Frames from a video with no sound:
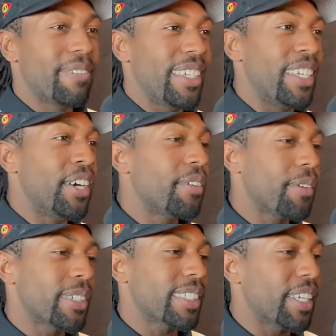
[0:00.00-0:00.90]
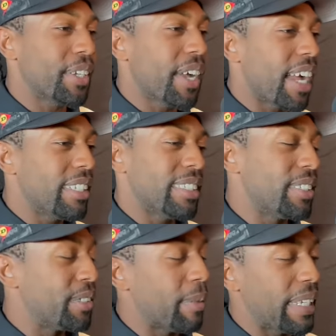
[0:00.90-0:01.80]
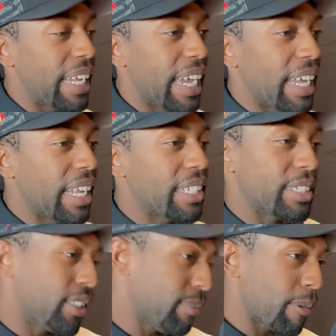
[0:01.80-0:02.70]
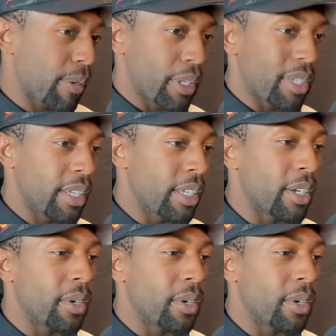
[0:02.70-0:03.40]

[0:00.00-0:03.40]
you know, of course, I listen to my dad. I listen to my brother. You